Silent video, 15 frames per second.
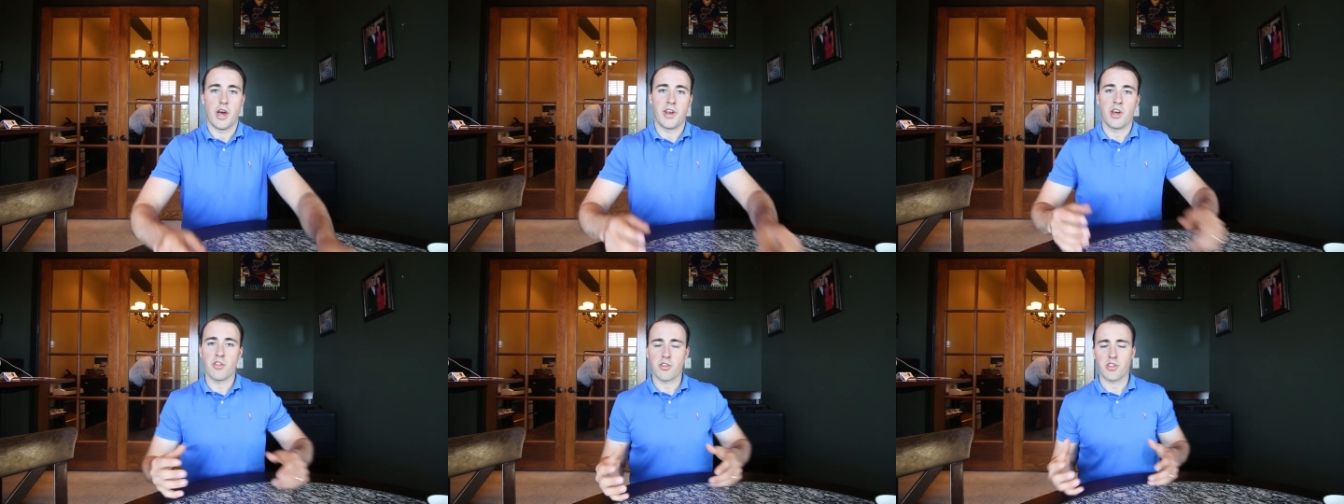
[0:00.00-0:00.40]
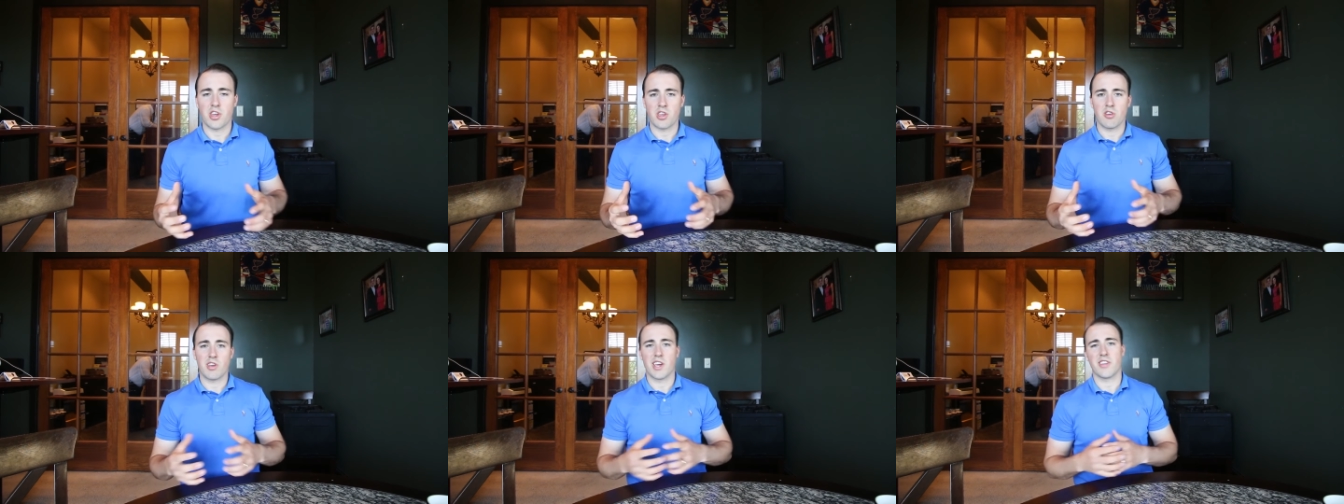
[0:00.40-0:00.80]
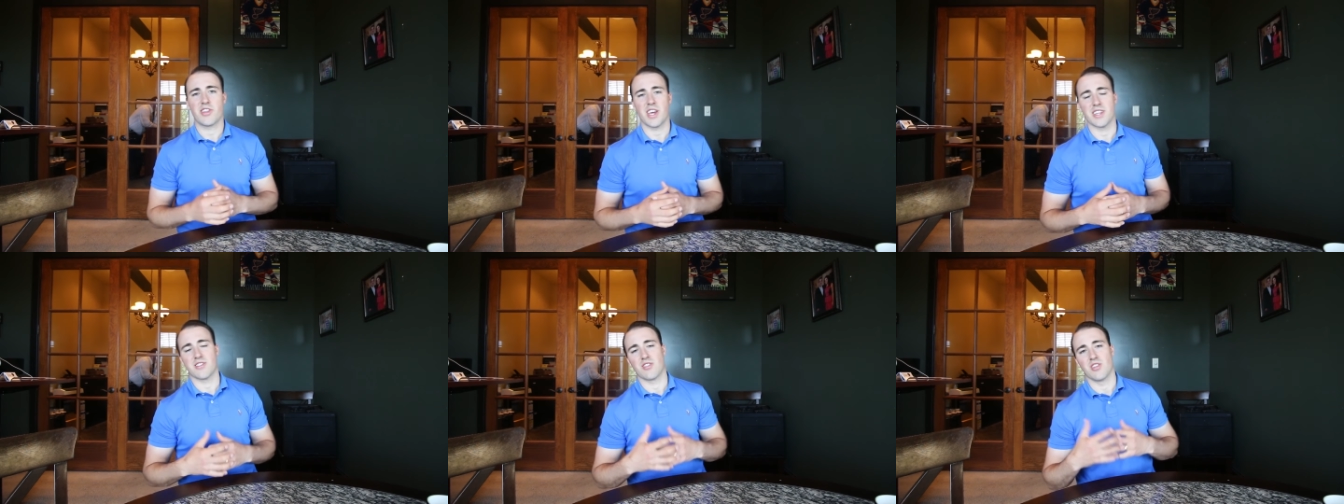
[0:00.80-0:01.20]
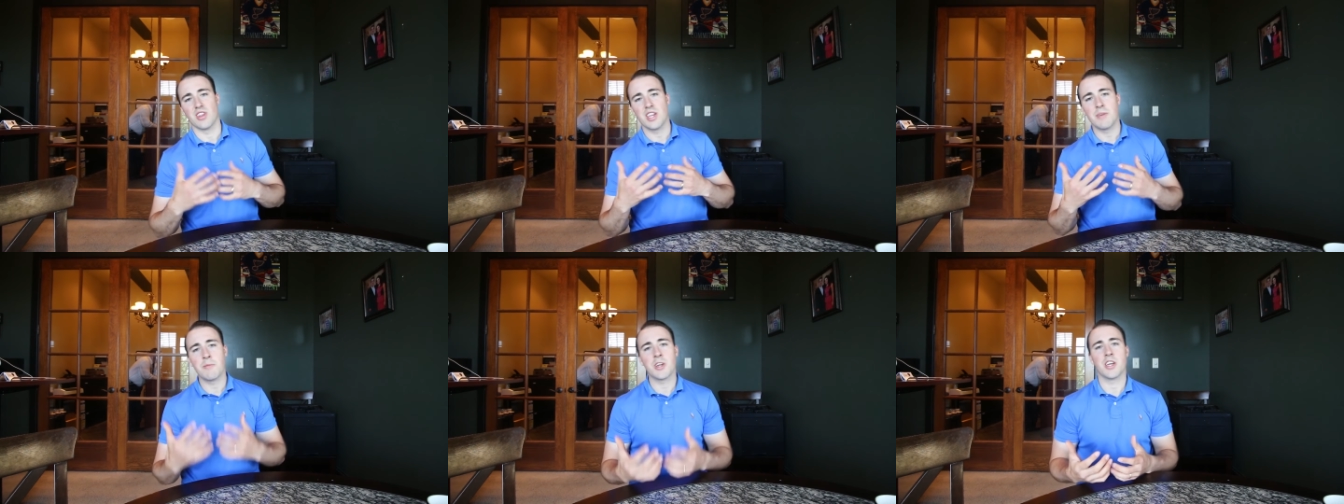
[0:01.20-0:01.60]
Another thing you get that's
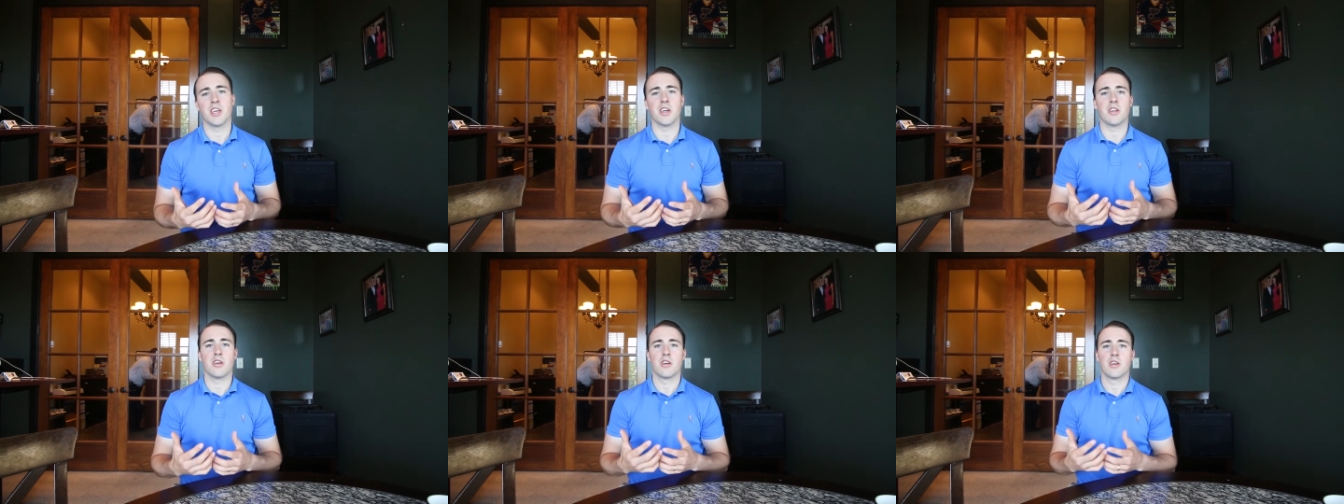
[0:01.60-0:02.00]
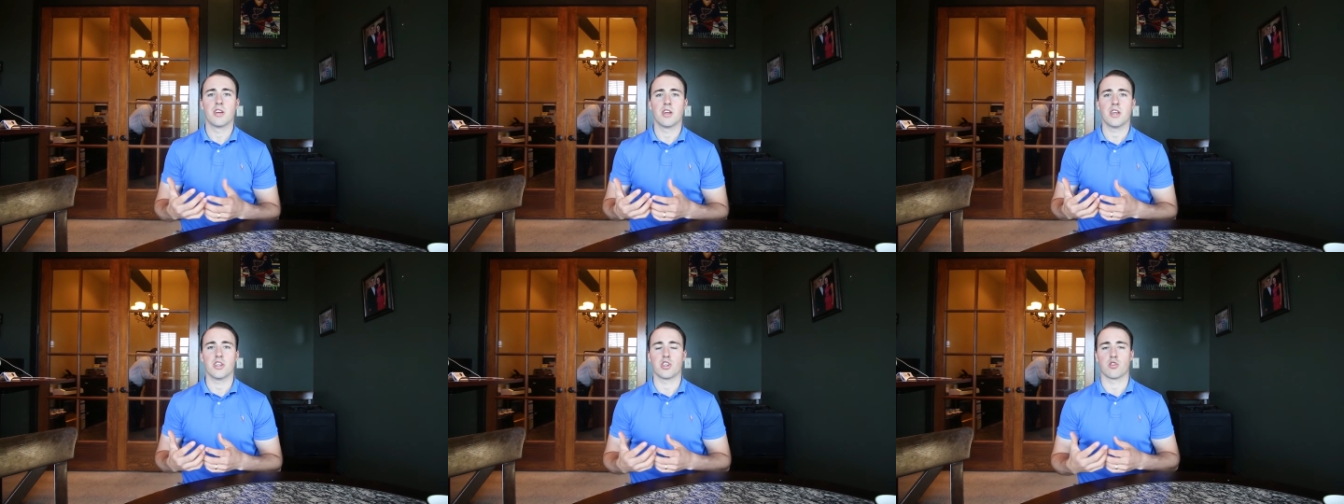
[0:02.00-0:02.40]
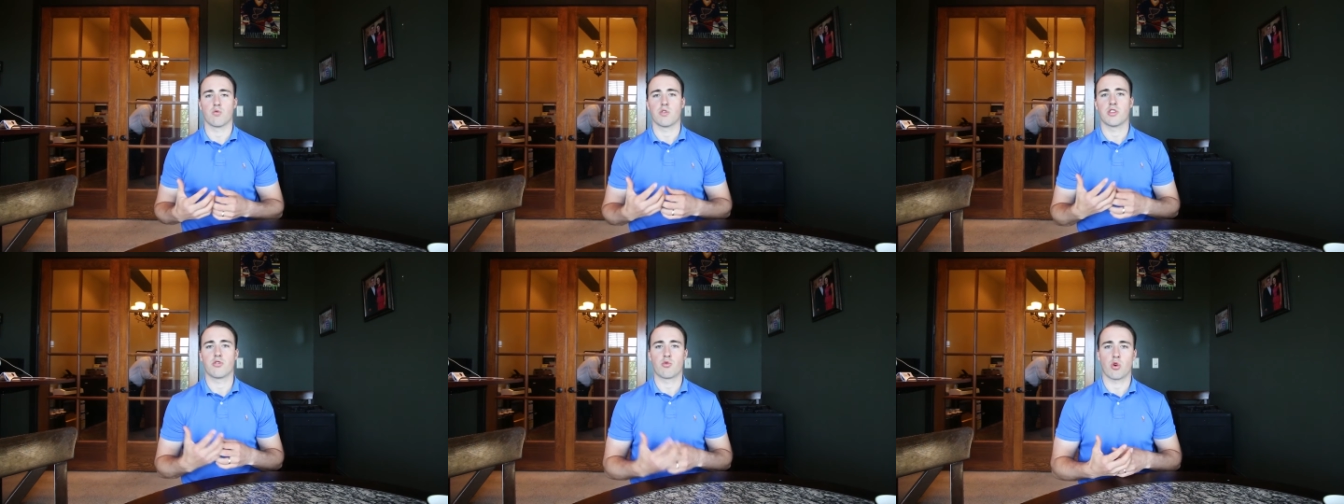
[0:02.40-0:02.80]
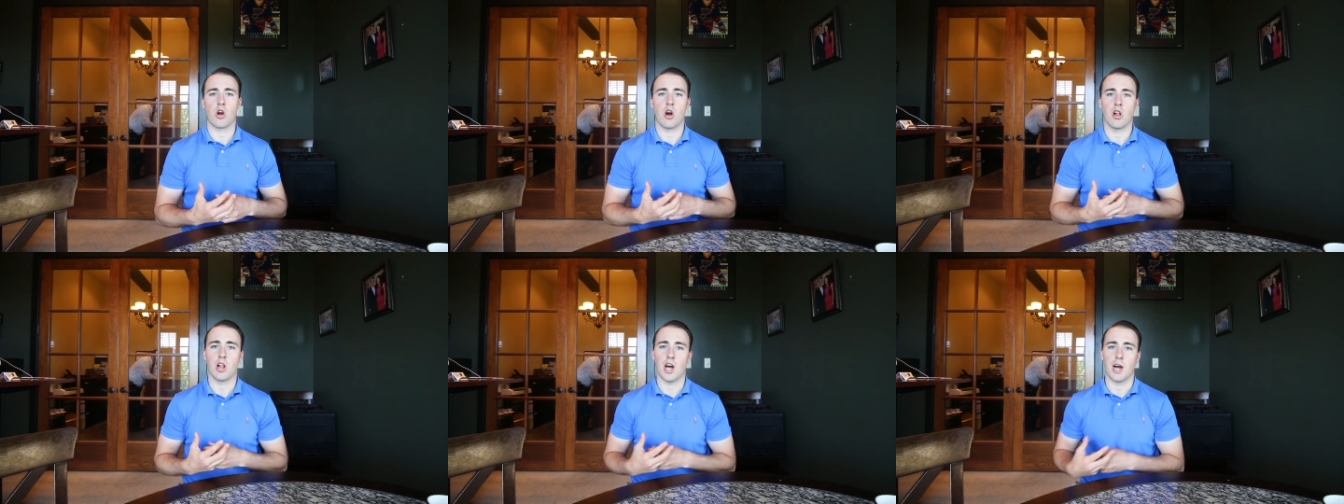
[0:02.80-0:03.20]
limited is your
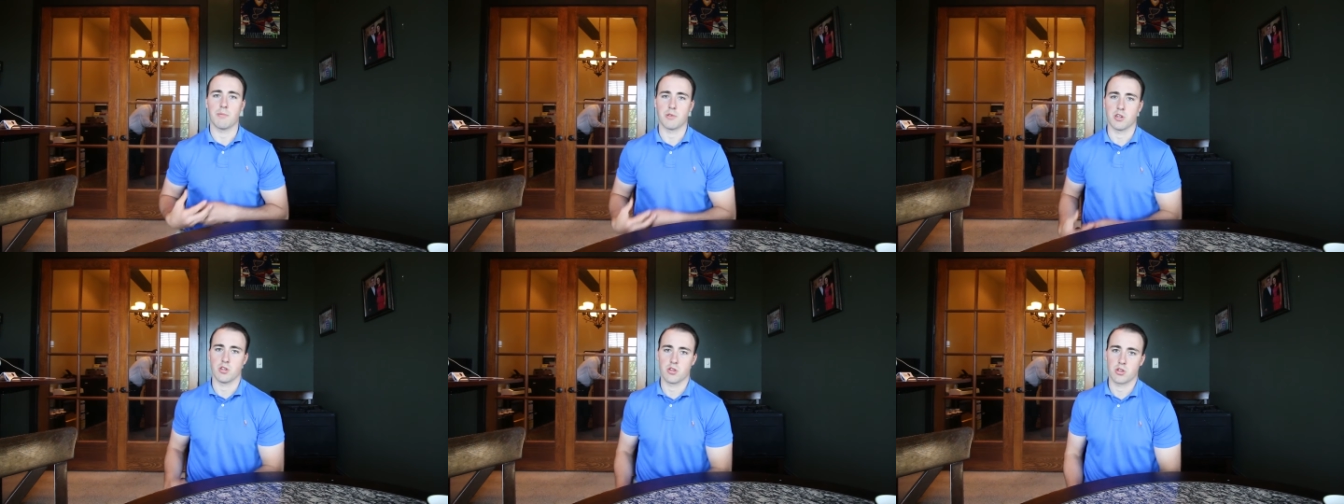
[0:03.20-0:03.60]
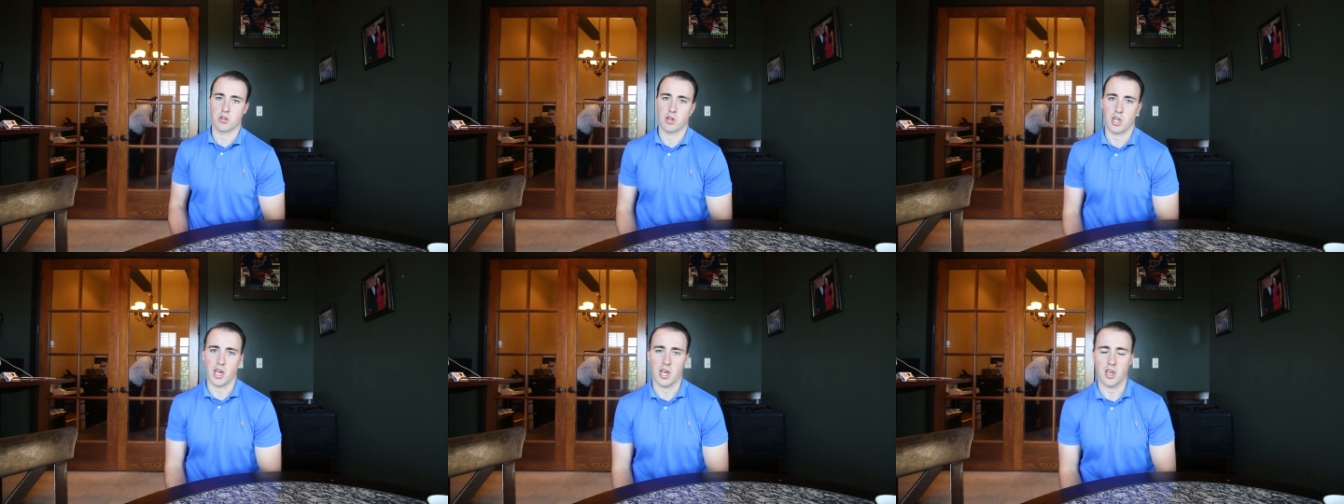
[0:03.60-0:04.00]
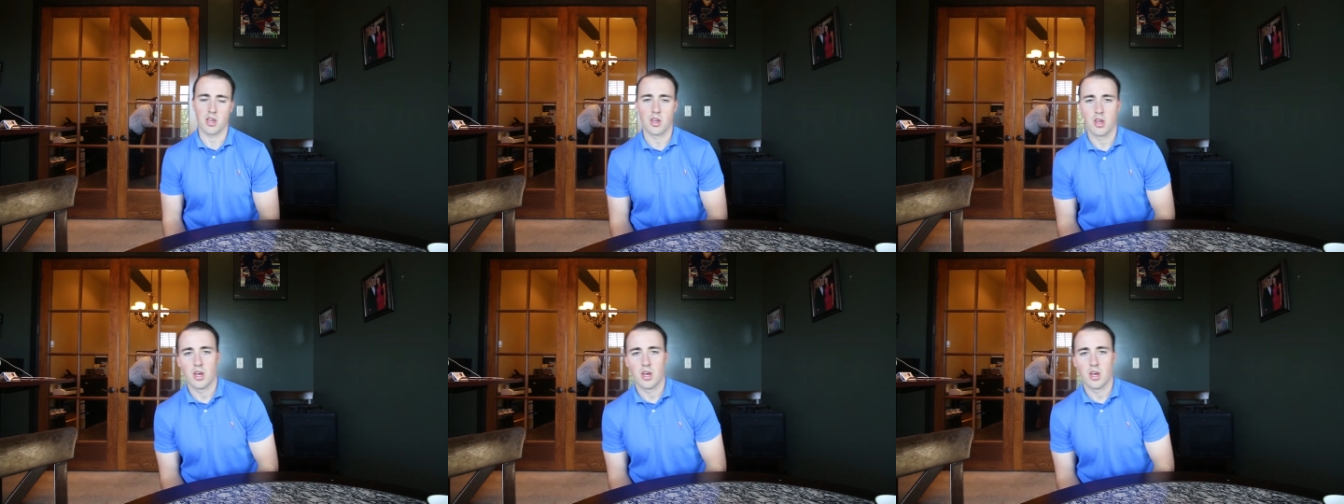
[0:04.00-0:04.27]
withdrawal options, okay?